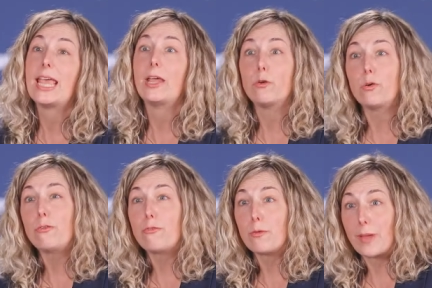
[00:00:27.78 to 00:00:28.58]
In
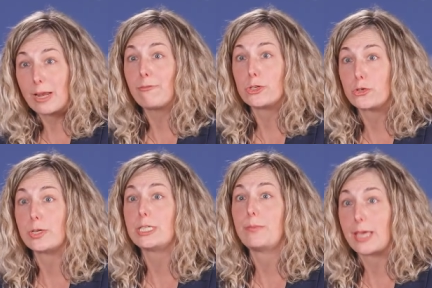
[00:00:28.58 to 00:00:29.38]
order for a
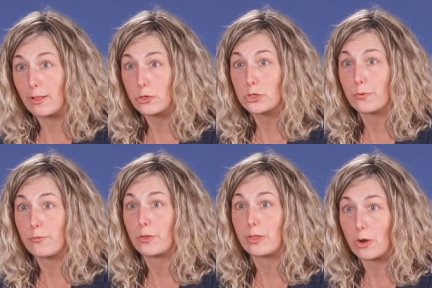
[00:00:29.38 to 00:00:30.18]
beneficiary to be eligible
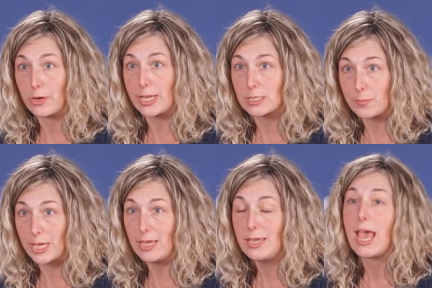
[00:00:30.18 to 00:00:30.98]
for the
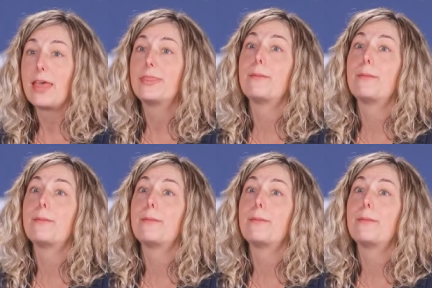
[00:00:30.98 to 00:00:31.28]
CRDSP,